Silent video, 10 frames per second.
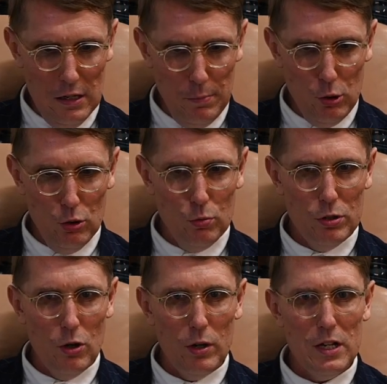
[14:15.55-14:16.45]
poodle would
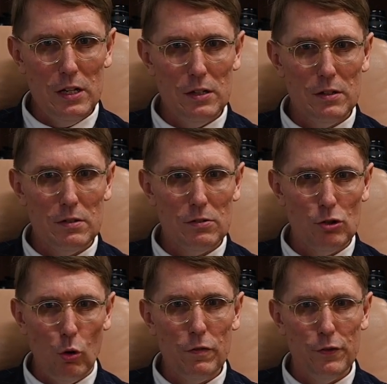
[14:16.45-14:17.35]
not eat
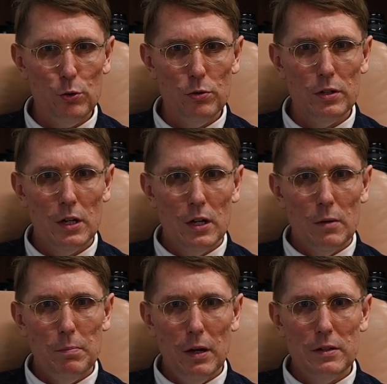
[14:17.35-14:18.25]
dog food
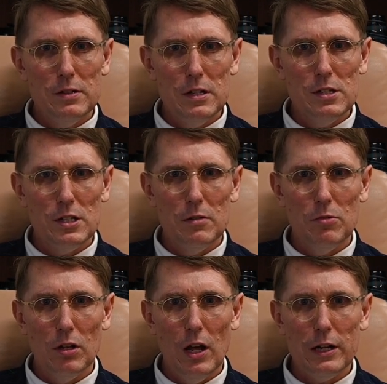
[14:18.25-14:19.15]
but did seem
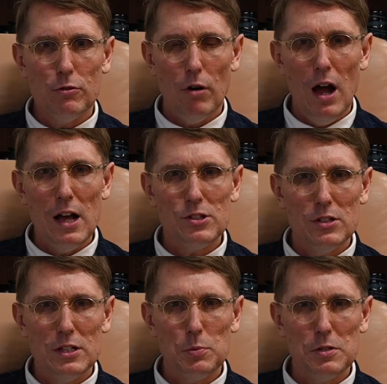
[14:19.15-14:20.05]
to like grass, and
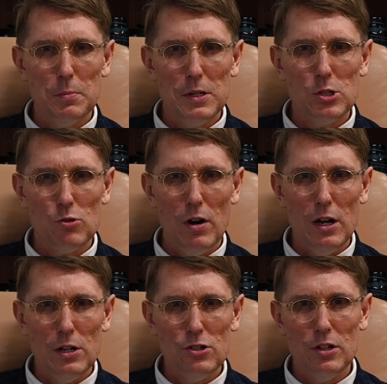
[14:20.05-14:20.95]
this was a bit
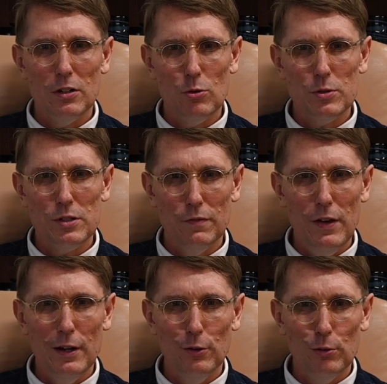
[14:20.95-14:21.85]
strange. And of course the
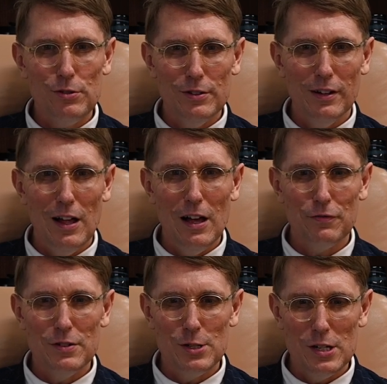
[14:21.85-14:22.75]
vet looked and laughed
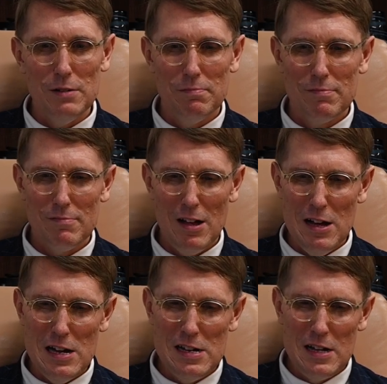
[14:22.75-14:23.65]
and said,
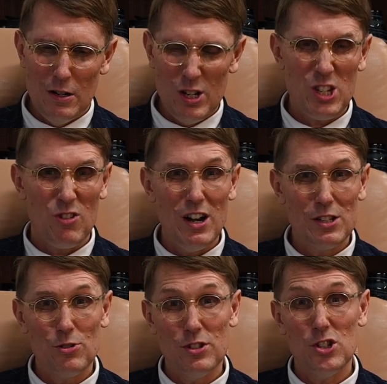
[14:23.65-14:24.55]
likes grass
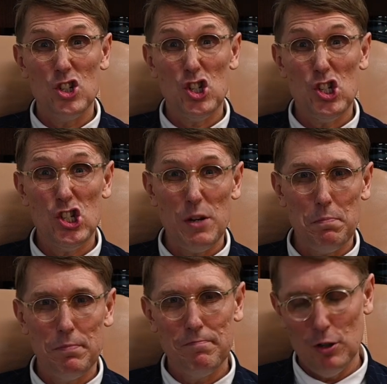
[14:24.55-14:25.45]
because it's a sheep,
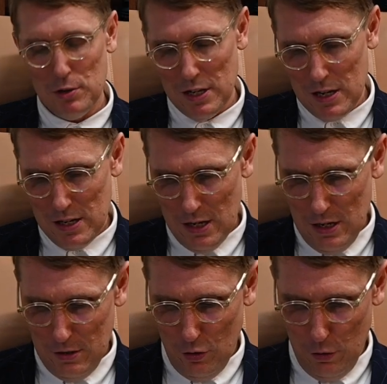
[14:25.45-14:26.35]
okay,
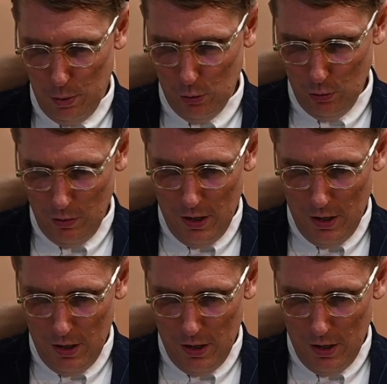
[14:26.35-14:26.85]
not a poodle.